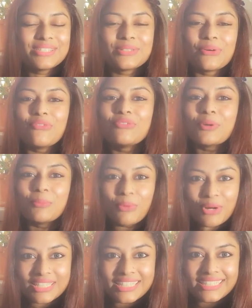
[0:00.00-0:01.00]
So for
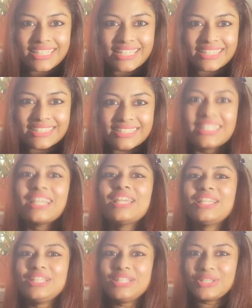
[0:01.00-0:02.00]
more details,
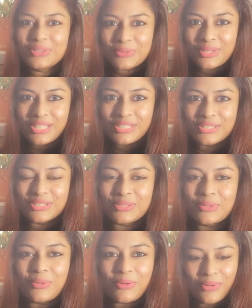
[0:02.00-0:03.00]
you need
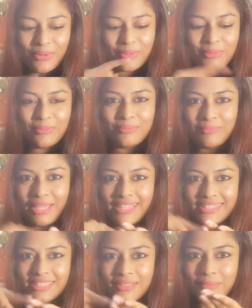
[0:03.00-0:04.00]
to
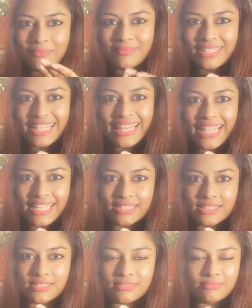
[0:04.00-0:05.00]
make some
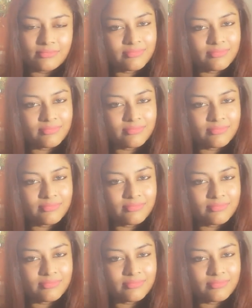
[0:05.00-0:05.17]
clicks.